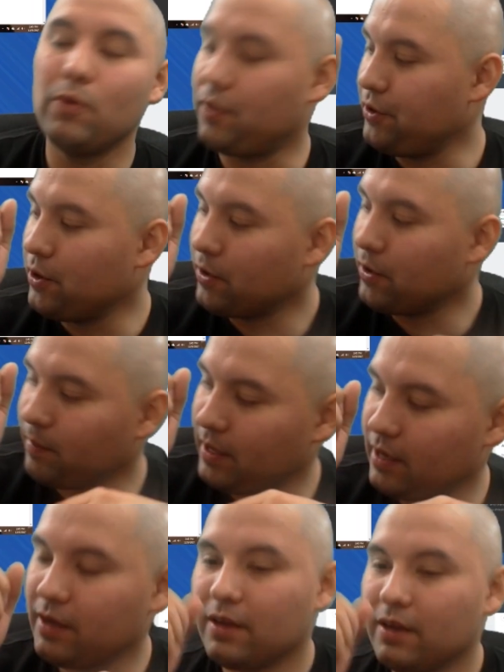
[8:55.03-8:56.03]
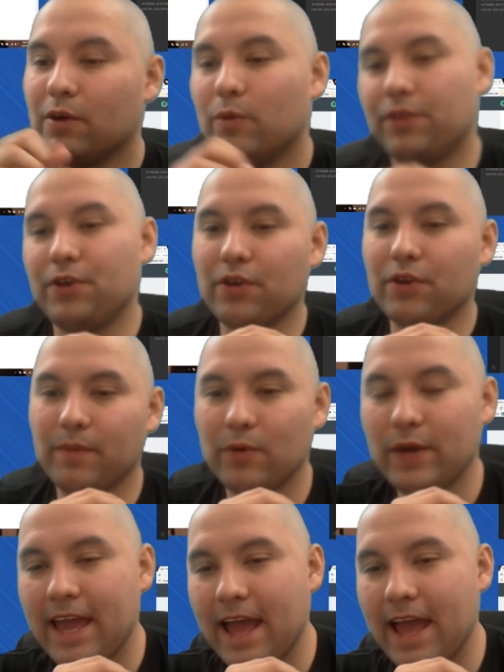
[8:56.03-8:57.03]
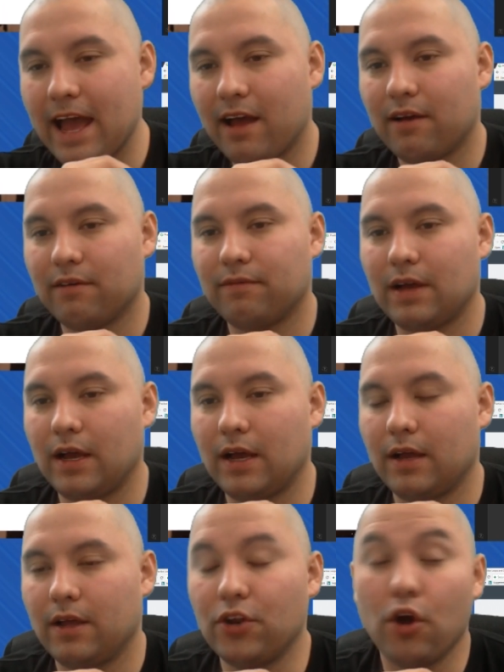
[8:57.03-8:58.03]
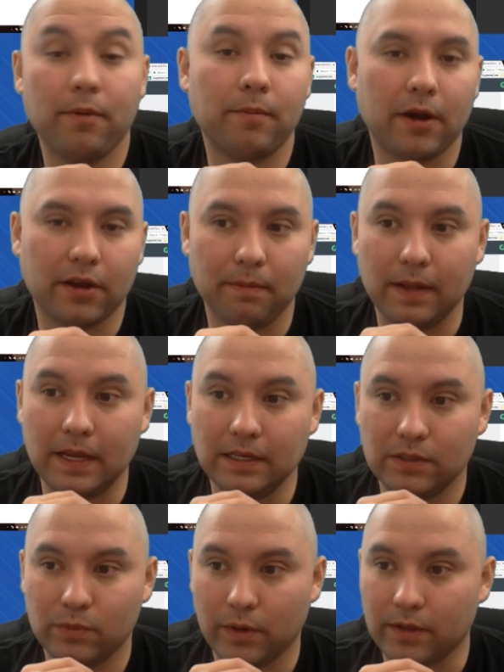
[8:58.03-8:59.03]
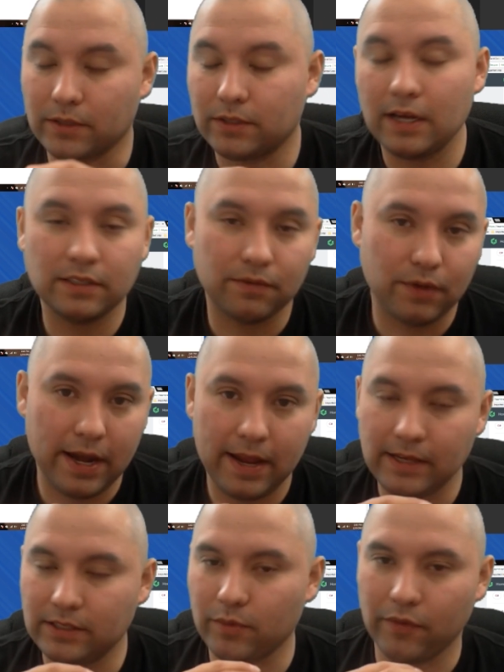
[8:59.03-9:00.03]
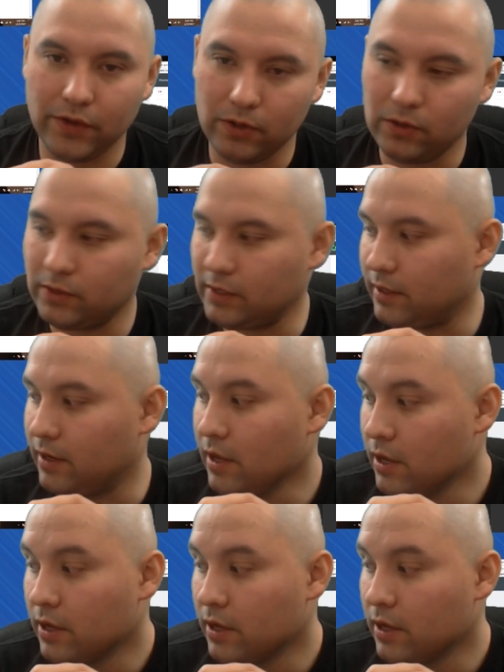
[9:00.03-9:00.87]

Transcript: With Udemy, we have an open marketplace where there's tons of ratings and reviews, and